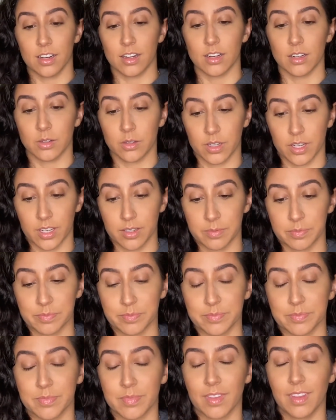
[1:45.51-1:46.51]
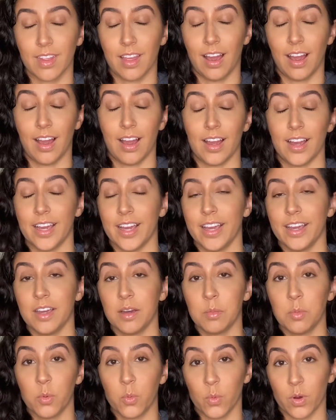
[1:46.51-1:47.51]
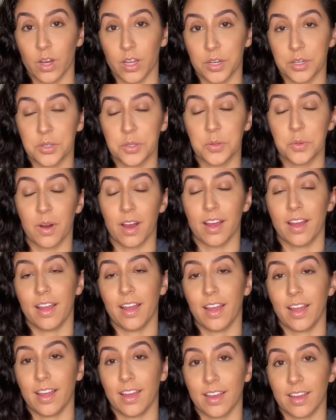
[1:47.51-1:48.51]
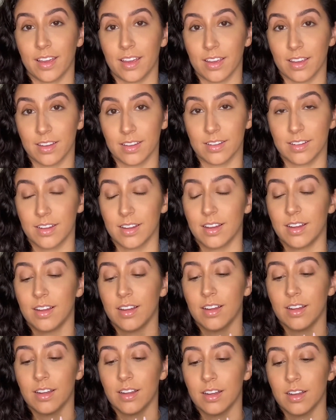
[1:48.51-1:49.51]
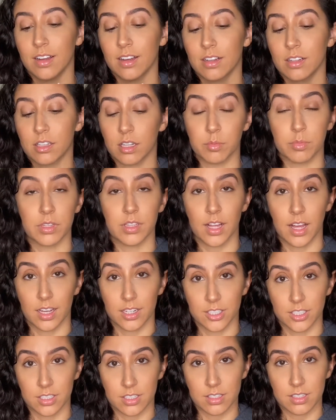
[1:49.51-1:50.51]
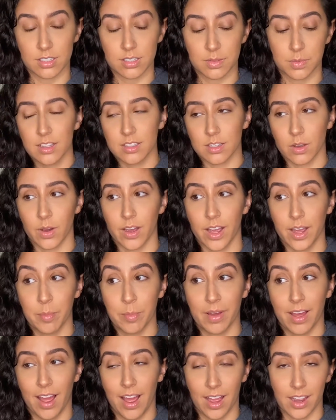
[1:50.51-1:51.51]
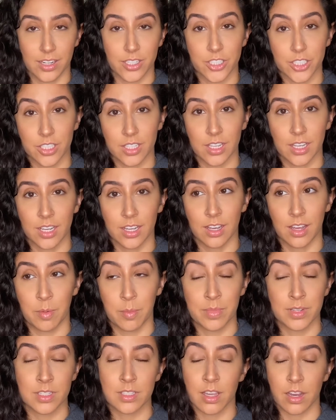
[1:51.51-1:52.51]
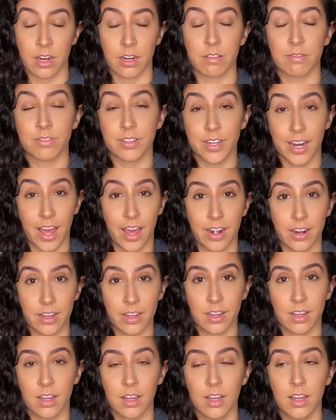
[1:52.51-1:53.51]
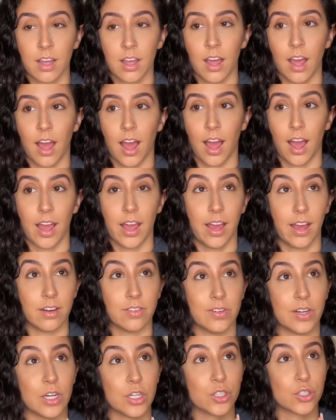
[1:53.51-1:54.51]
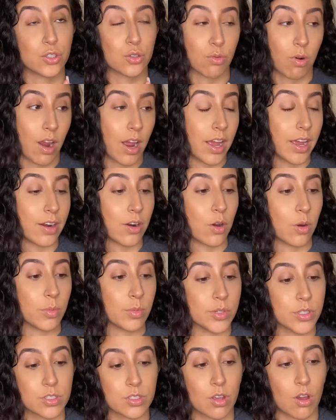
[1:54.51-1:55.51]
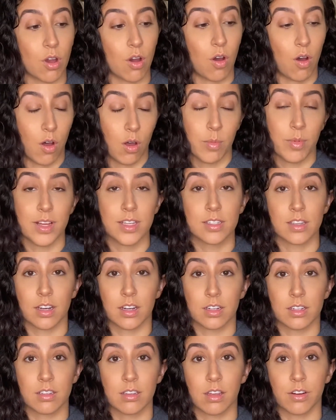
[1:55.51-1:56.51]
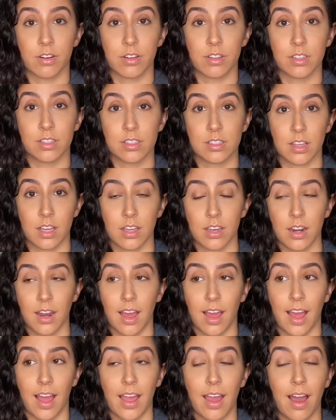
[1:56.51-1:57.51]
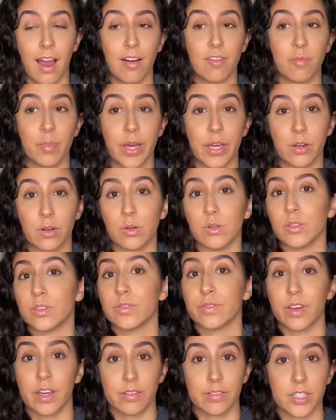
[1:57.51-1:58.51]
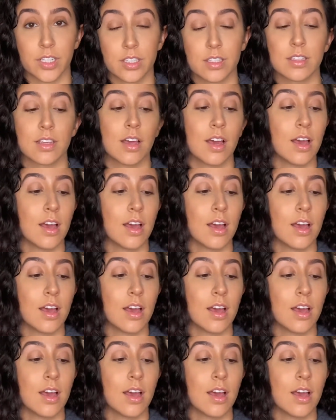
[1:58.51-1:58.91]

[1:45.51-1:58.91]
Okay, I am one who I hate clumpy lashes. So I am actually a mascara fanatic. I have tried almost all mascaras under the sun. I have my cult favorites.